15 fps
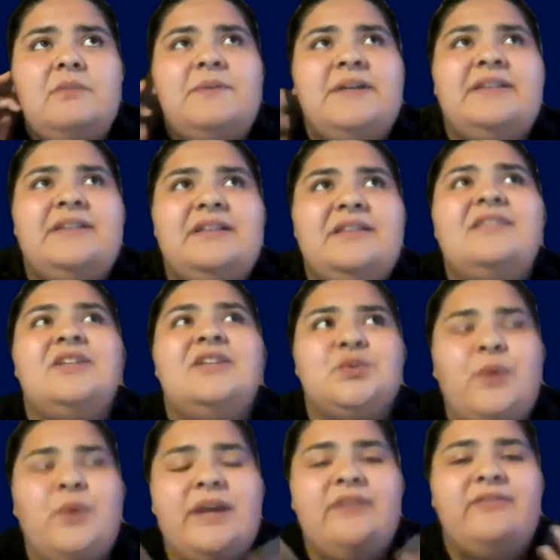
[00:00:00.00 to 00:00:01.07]
but this
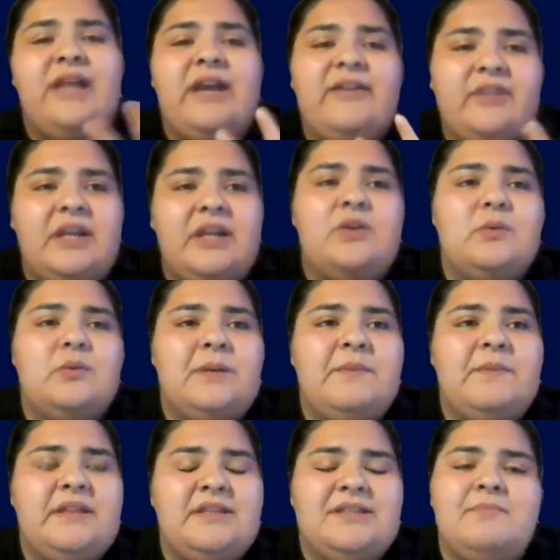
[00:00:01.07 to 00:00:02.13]
way of life that I grew up
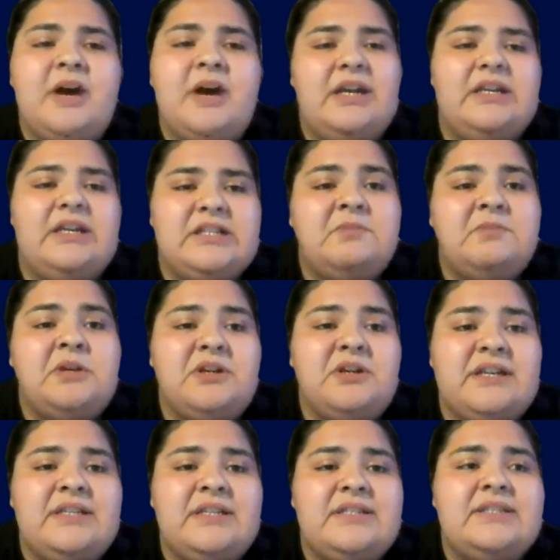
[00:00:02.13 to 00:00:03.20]
in, this embodied
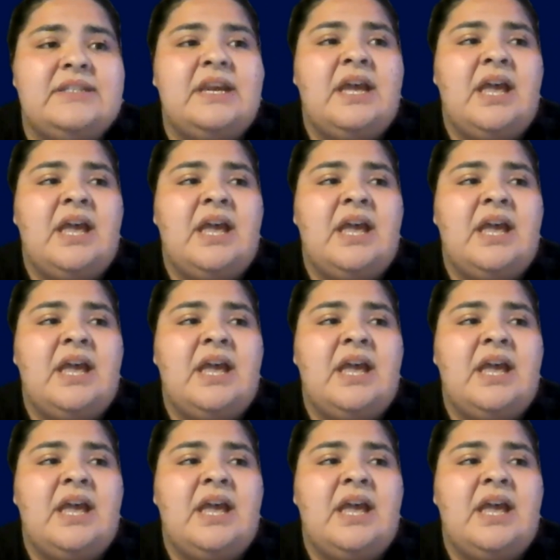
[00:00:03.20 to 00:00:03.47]
experience,